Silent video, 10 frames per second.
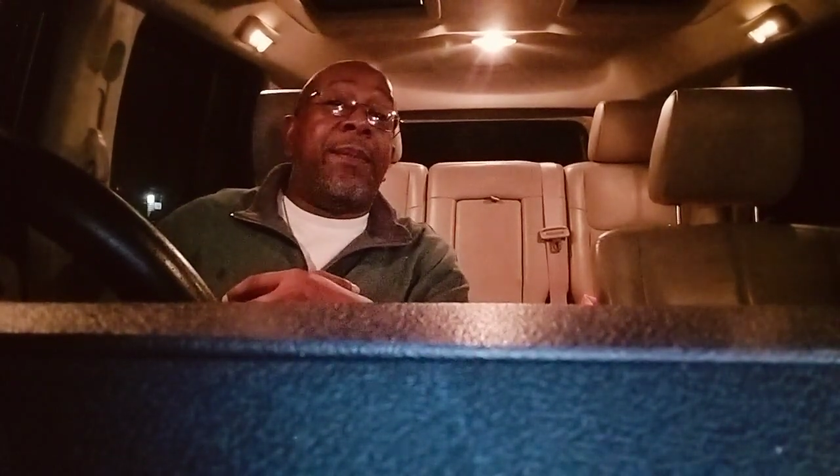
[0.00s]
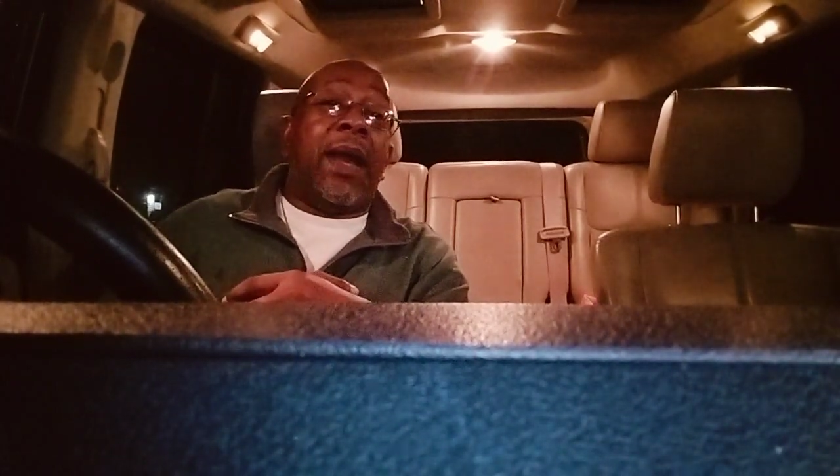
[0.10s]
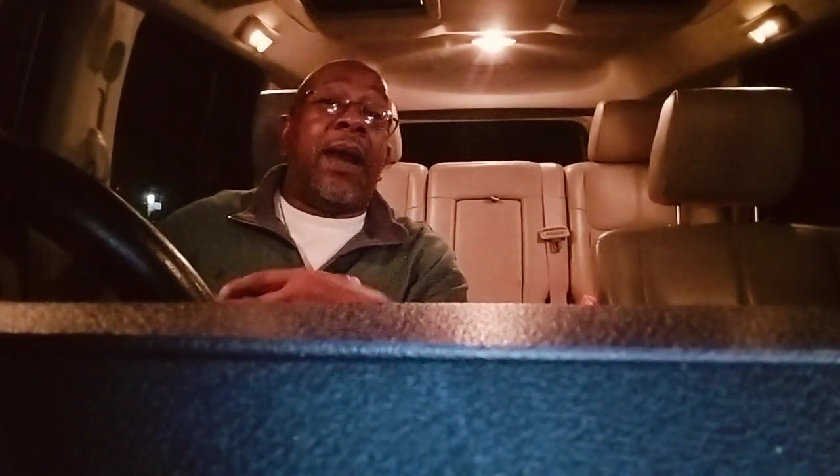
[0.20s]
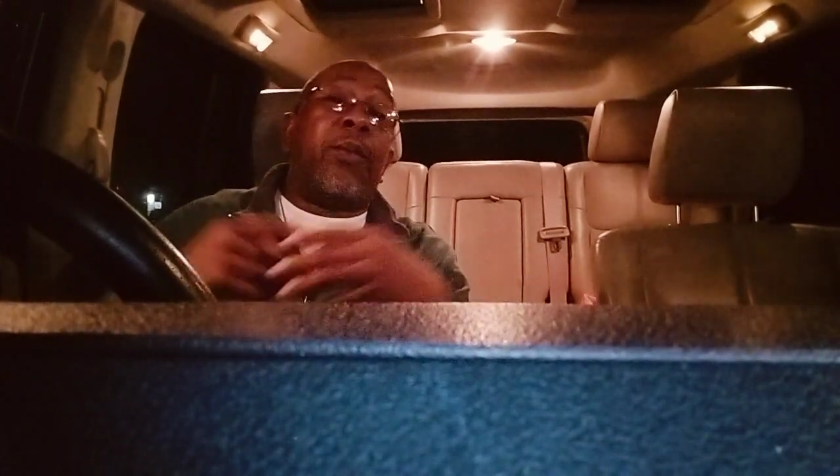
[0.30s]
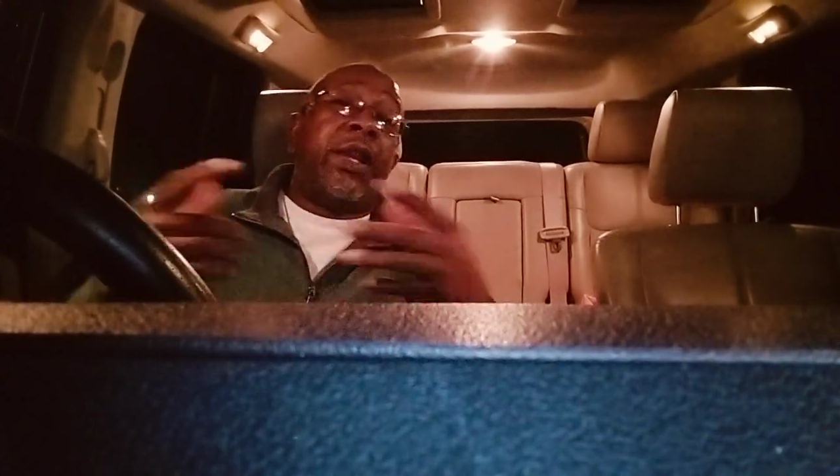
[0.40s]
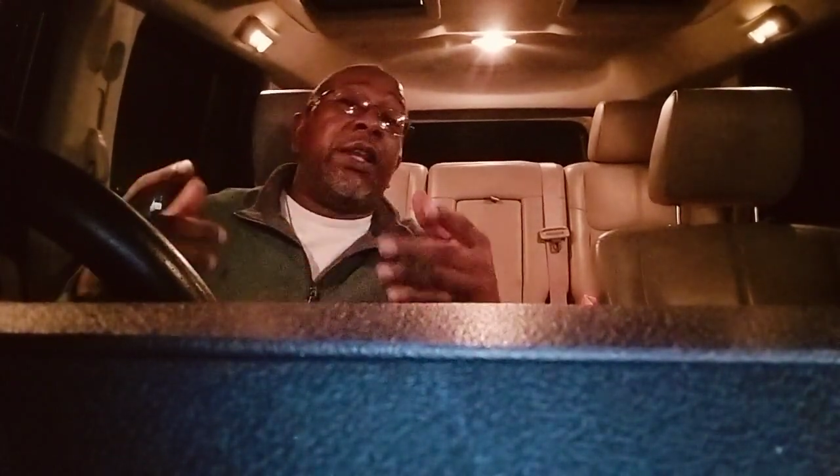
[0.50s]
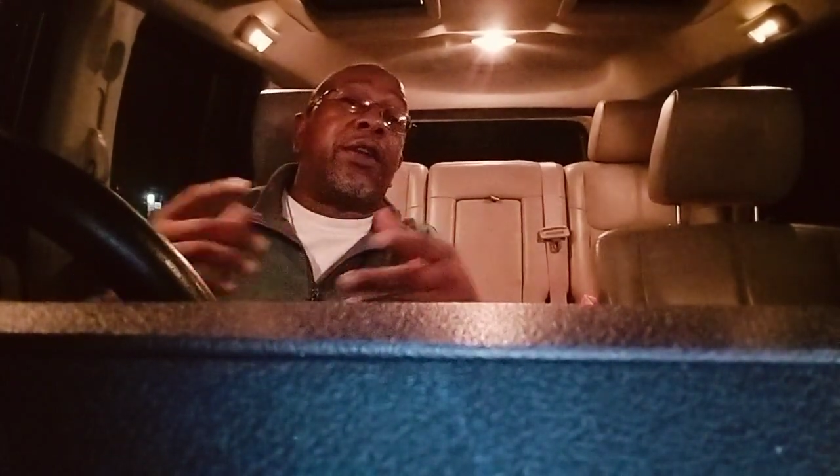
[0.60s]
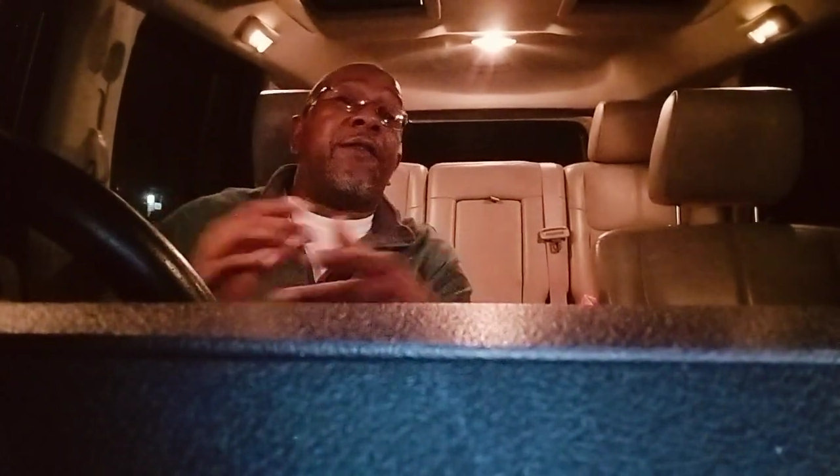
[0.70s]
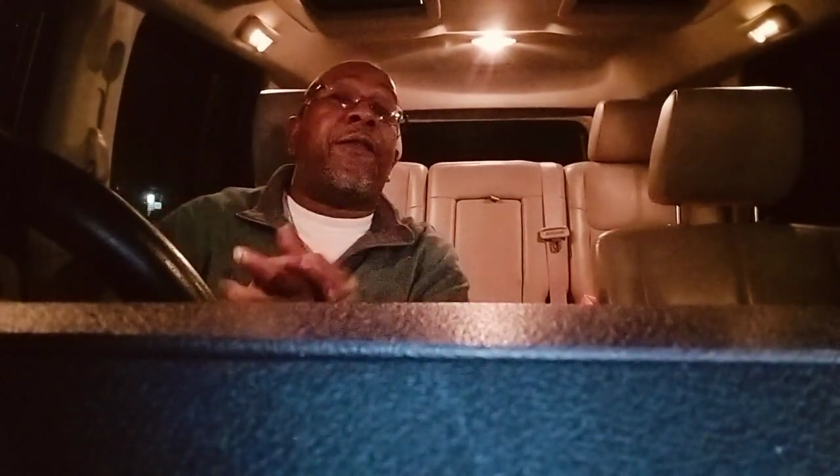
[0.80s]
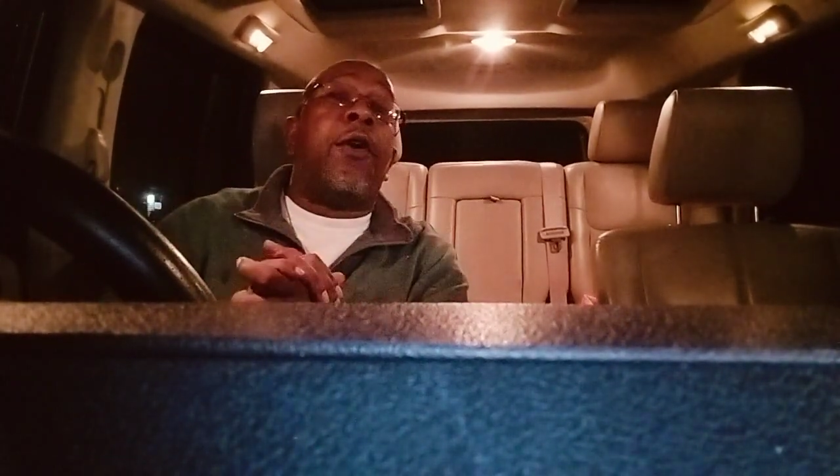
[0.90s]
man, I'm really
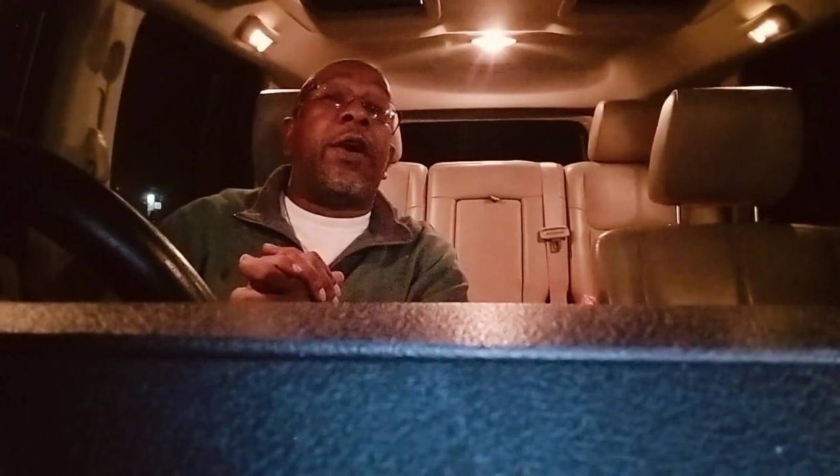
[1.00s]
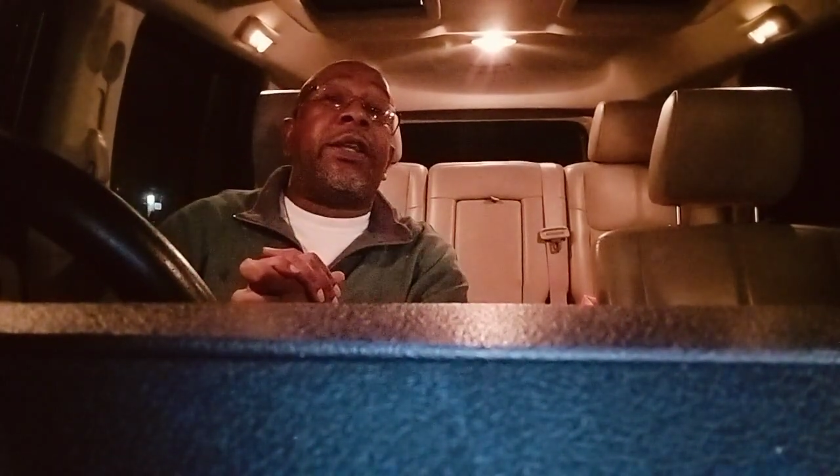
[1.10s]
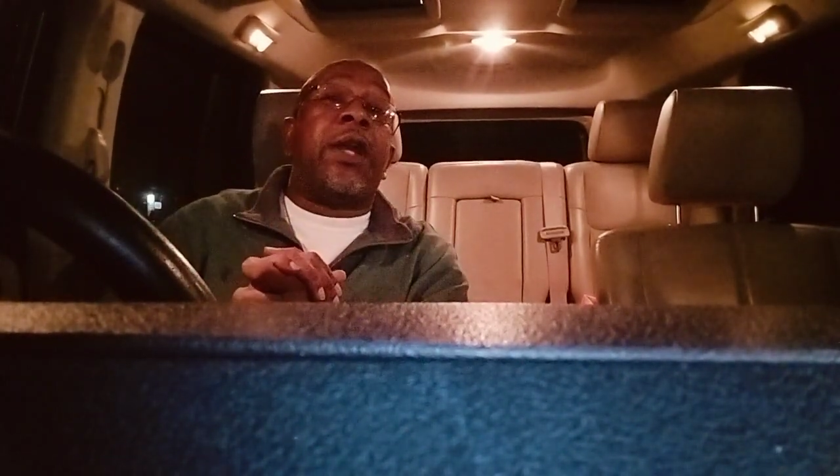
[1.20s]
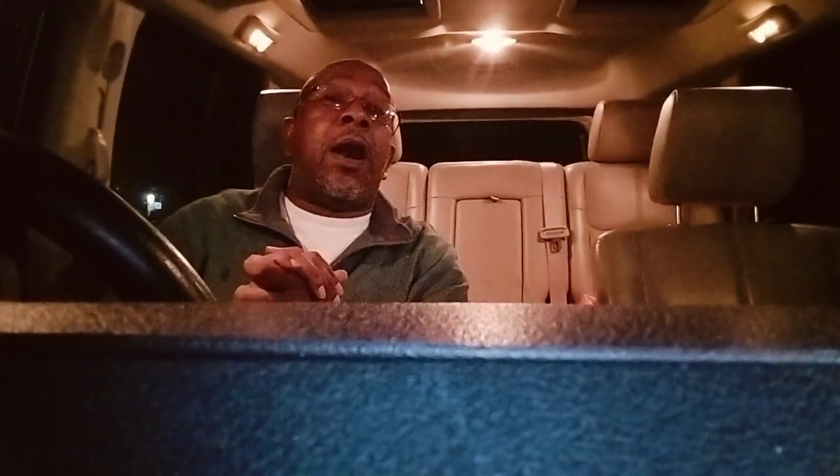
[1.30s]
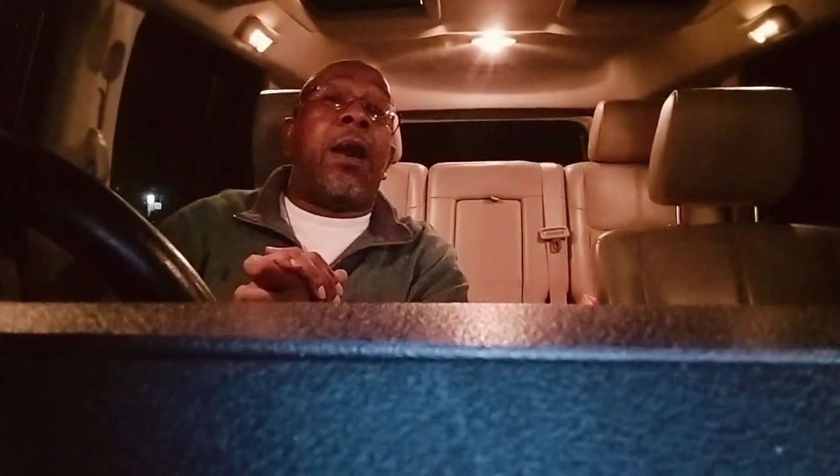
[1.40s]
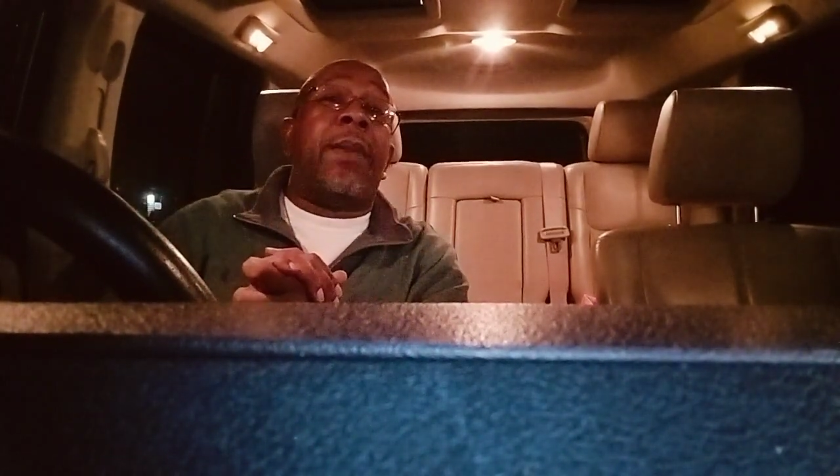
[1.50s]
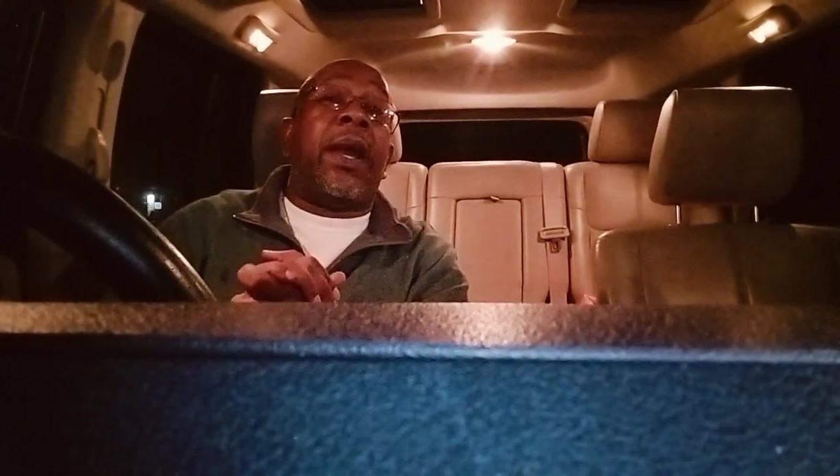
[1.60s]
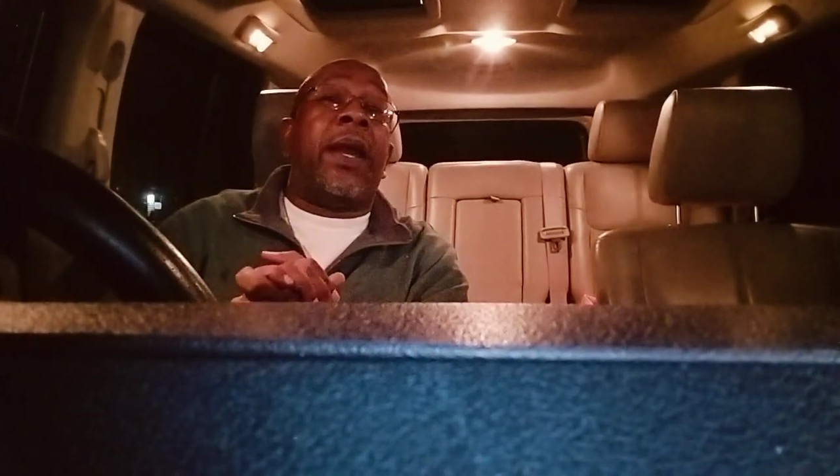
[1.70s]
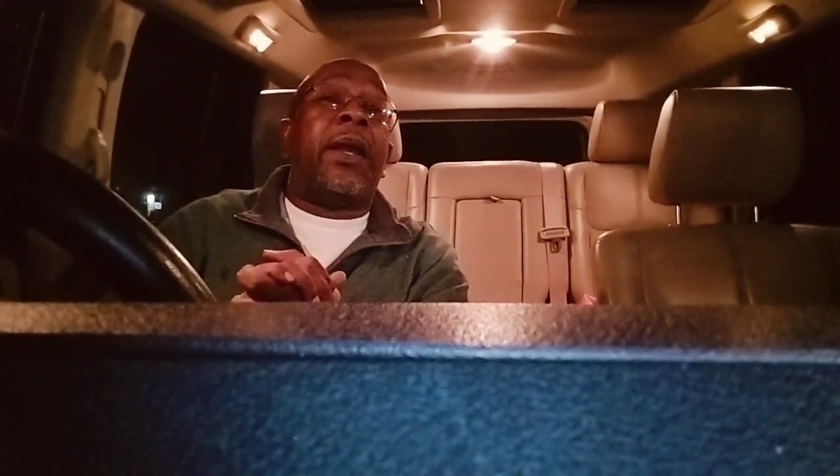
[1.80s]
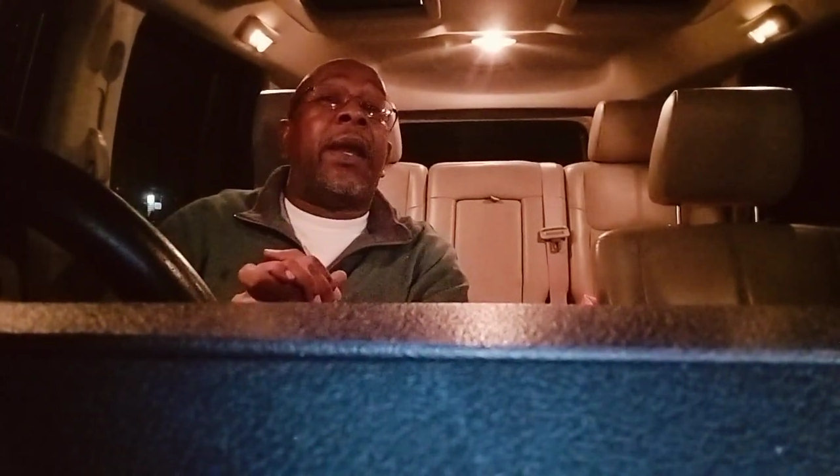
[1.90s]
looking forward to y'all,
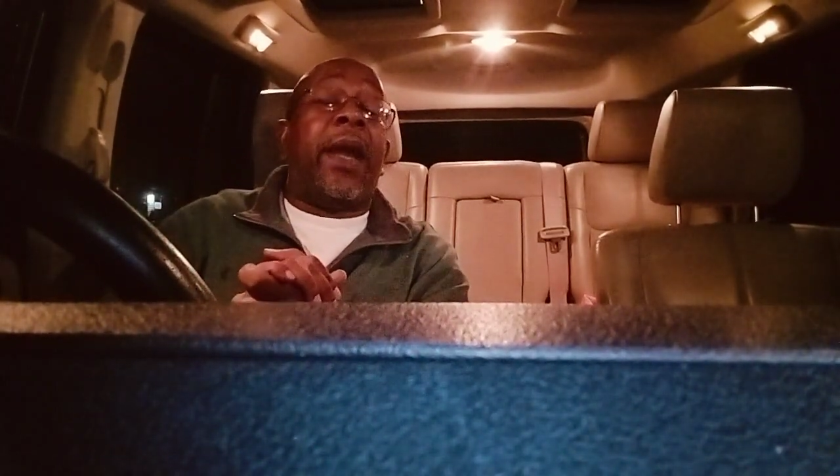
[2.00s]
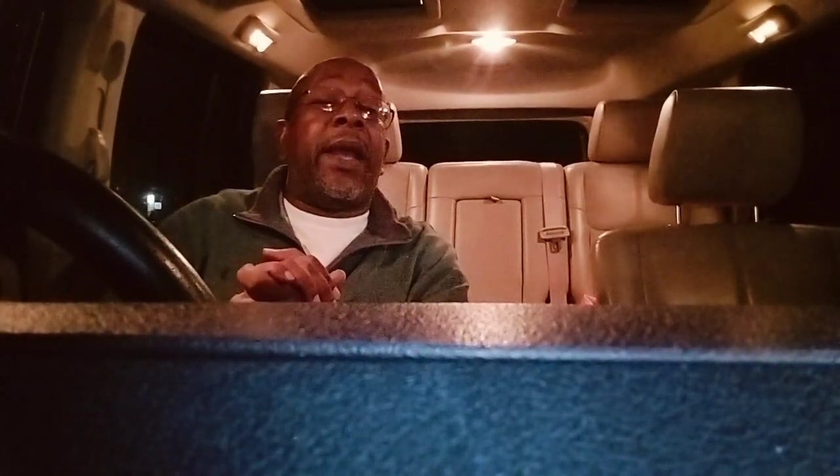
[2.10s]
man.